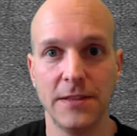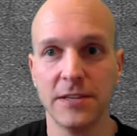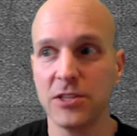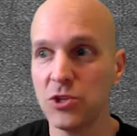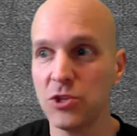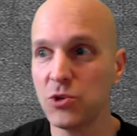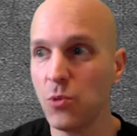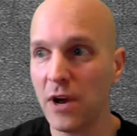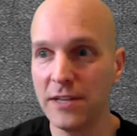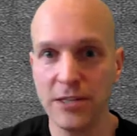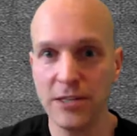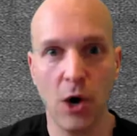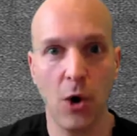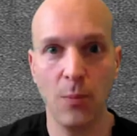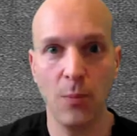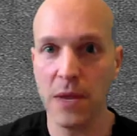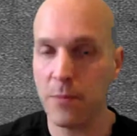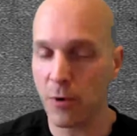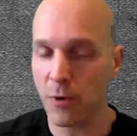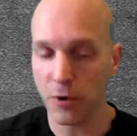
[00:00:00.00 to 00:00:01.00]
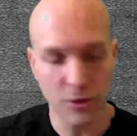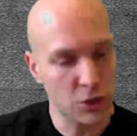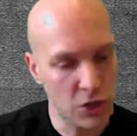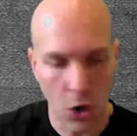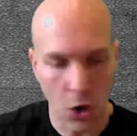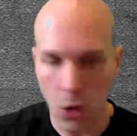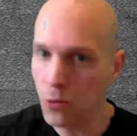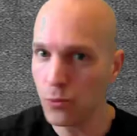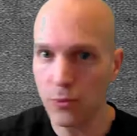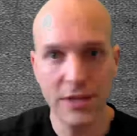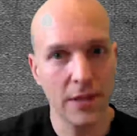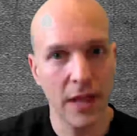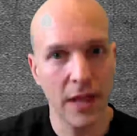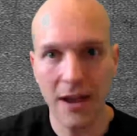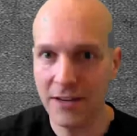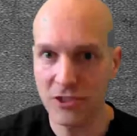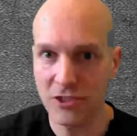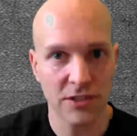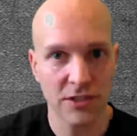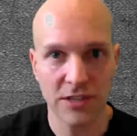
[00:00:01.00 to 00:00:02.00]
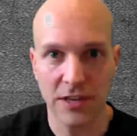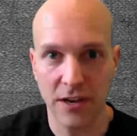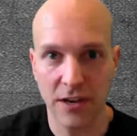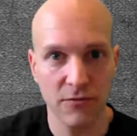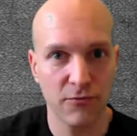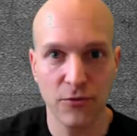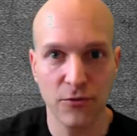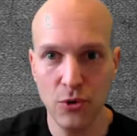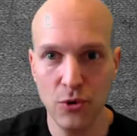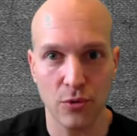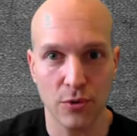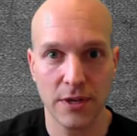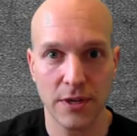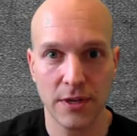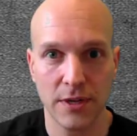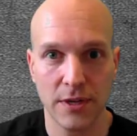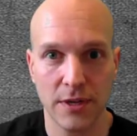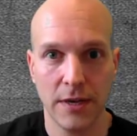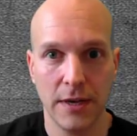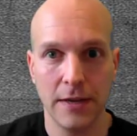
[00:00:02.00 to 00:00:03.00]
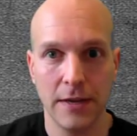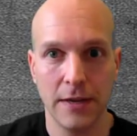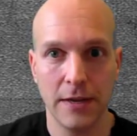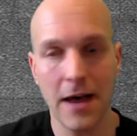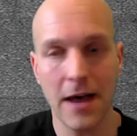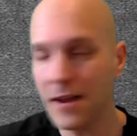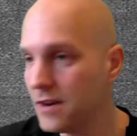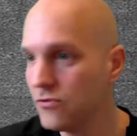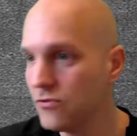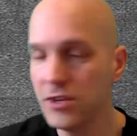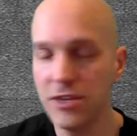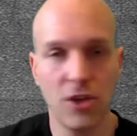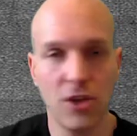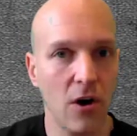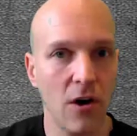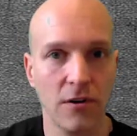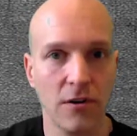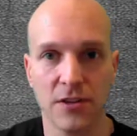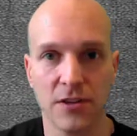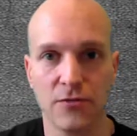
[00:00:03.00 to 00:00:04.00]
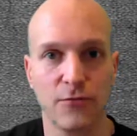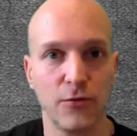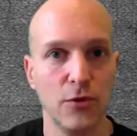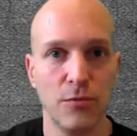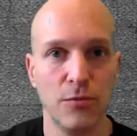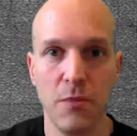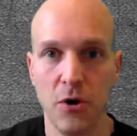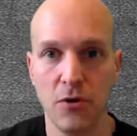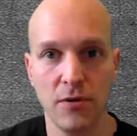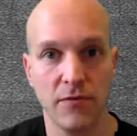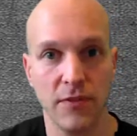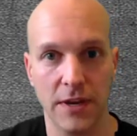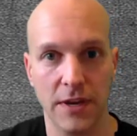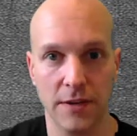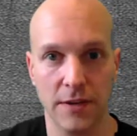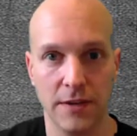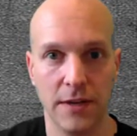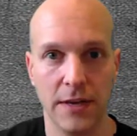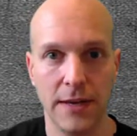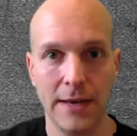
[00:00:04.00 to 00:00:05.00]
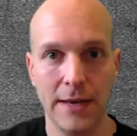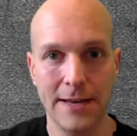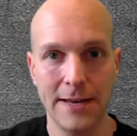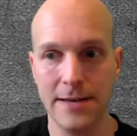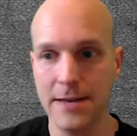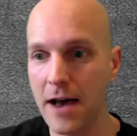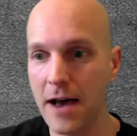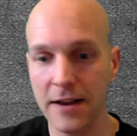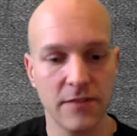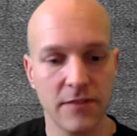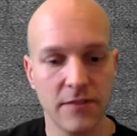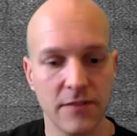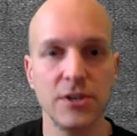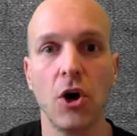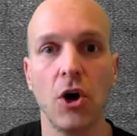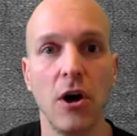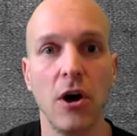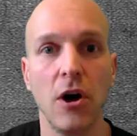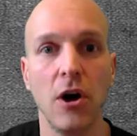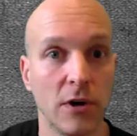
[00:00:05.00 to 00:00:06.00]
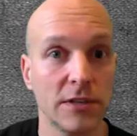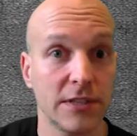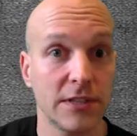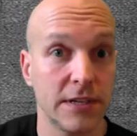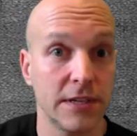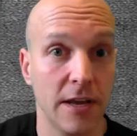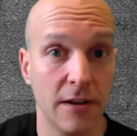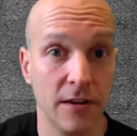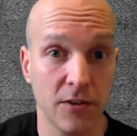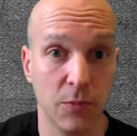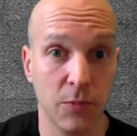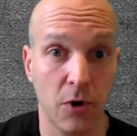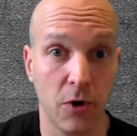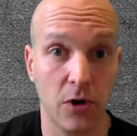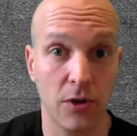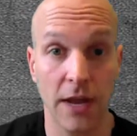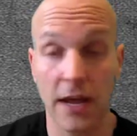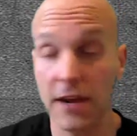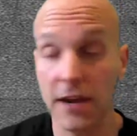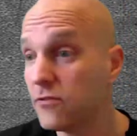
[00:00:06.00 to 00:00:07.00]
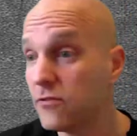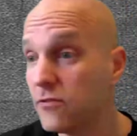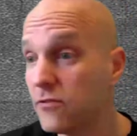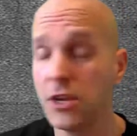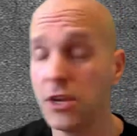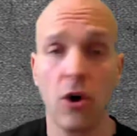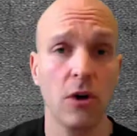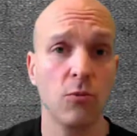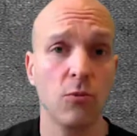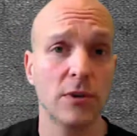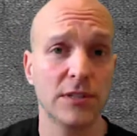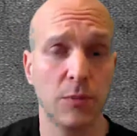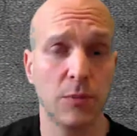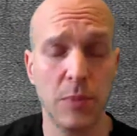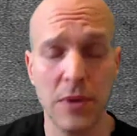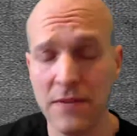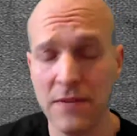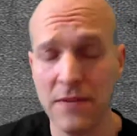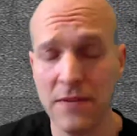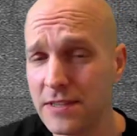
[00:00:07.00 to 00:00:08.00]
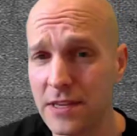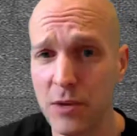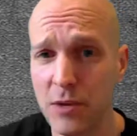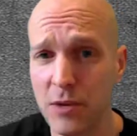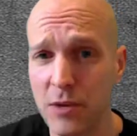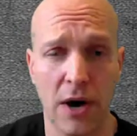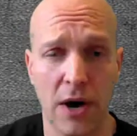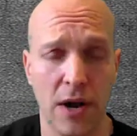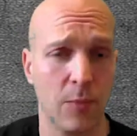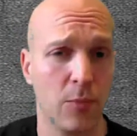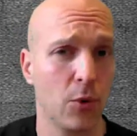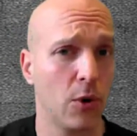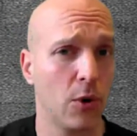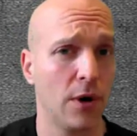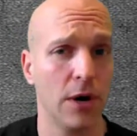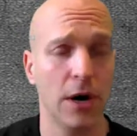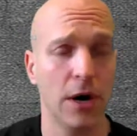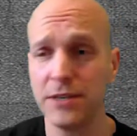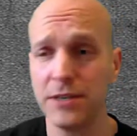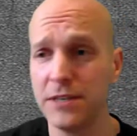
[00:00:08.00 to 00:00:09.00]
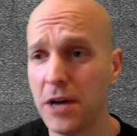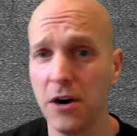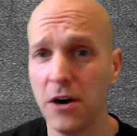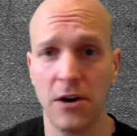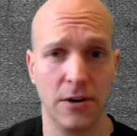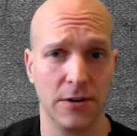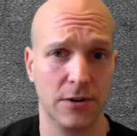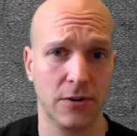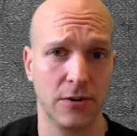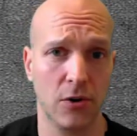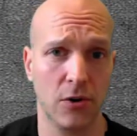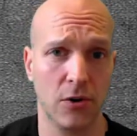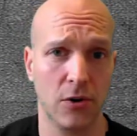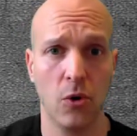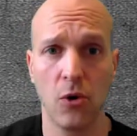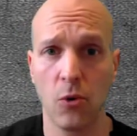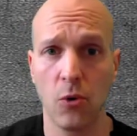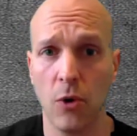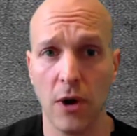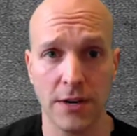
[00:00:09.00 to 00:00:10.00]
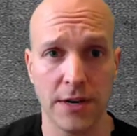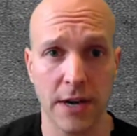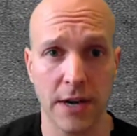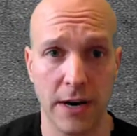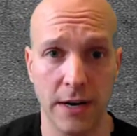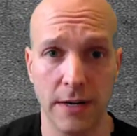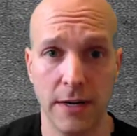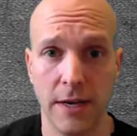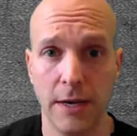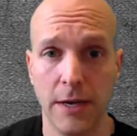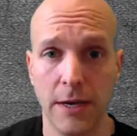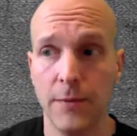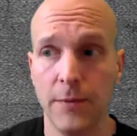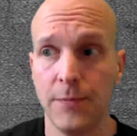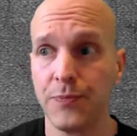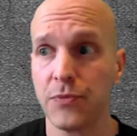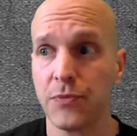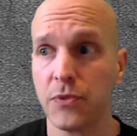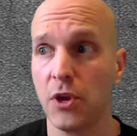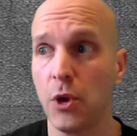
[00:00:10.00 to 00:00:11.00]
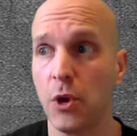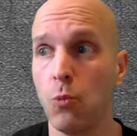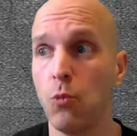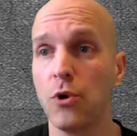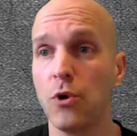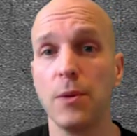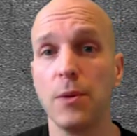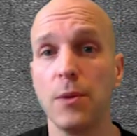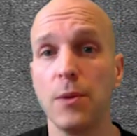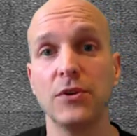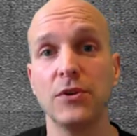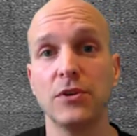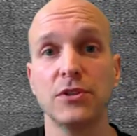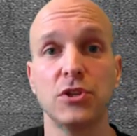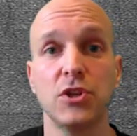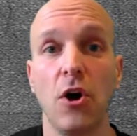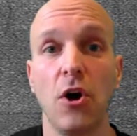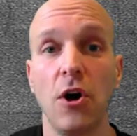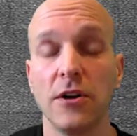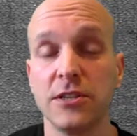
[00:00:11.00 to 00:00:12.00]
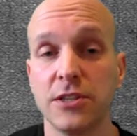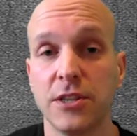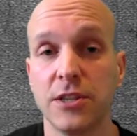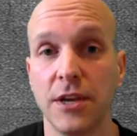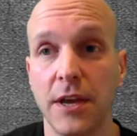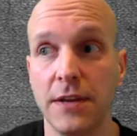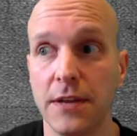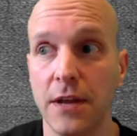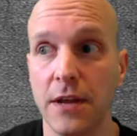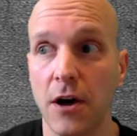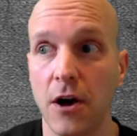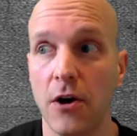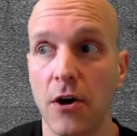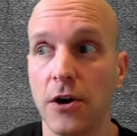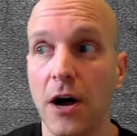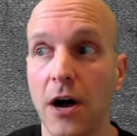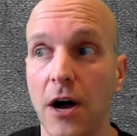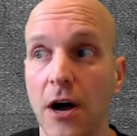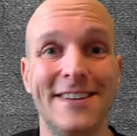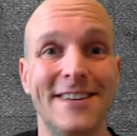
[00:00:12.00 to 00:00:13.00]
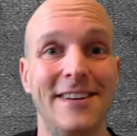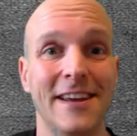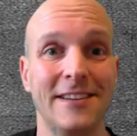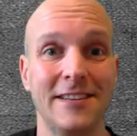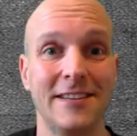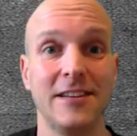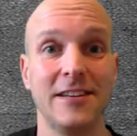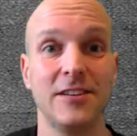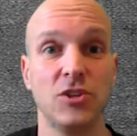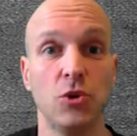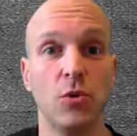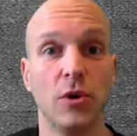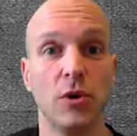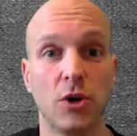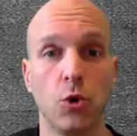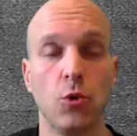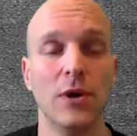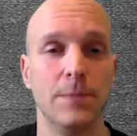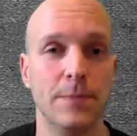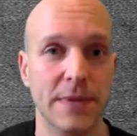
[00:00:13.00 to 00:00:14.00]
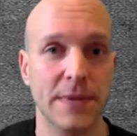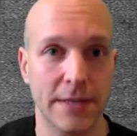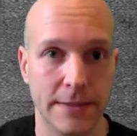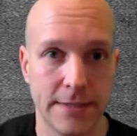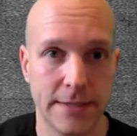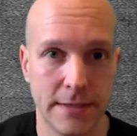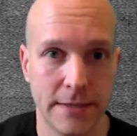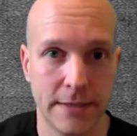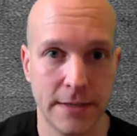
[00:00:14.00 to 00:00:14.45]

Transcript: And this is why I tell people, don't rely just on food. Not every dog is food motivated. Not every dog wants a tennis ball. Not every dog wants a PVC pipe or a tug or whatnot. What about those dogs that are addicted to equipment?